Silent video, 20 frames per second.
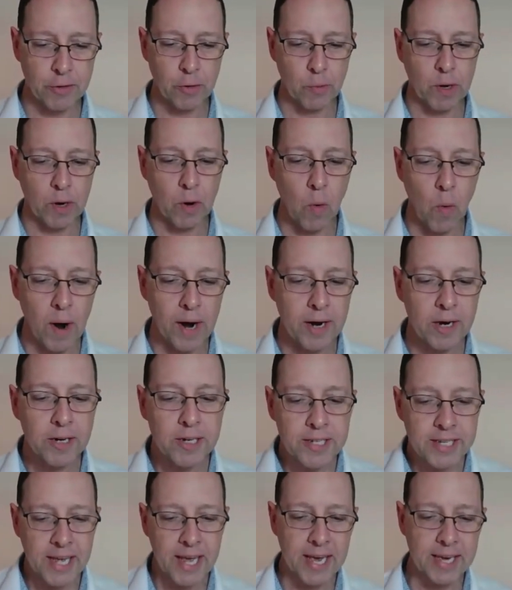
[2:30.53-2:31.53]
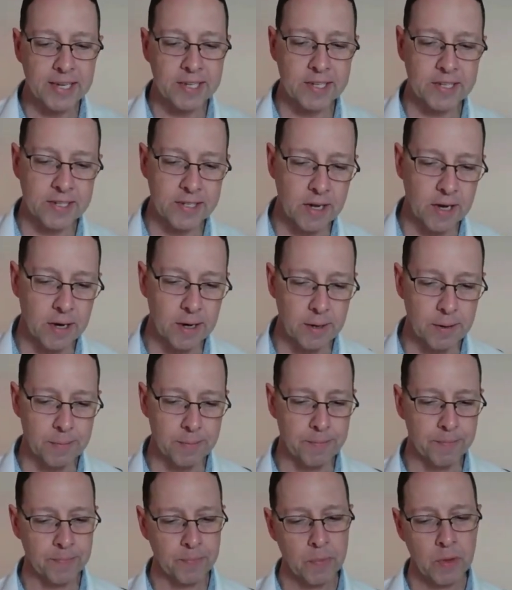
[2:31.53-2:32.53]
the required text,
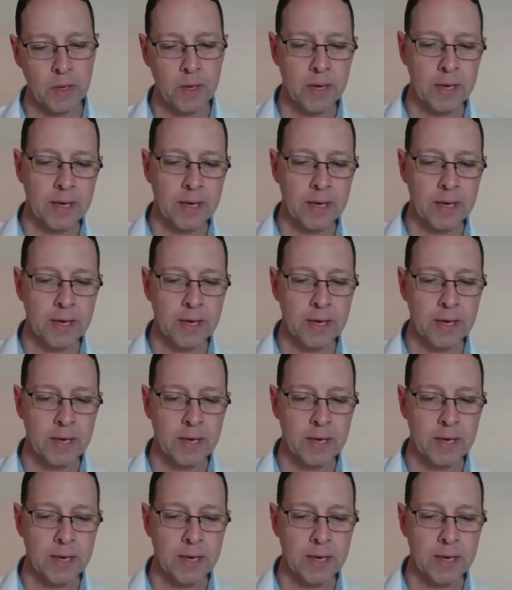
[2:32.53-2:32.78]
Jungkyuk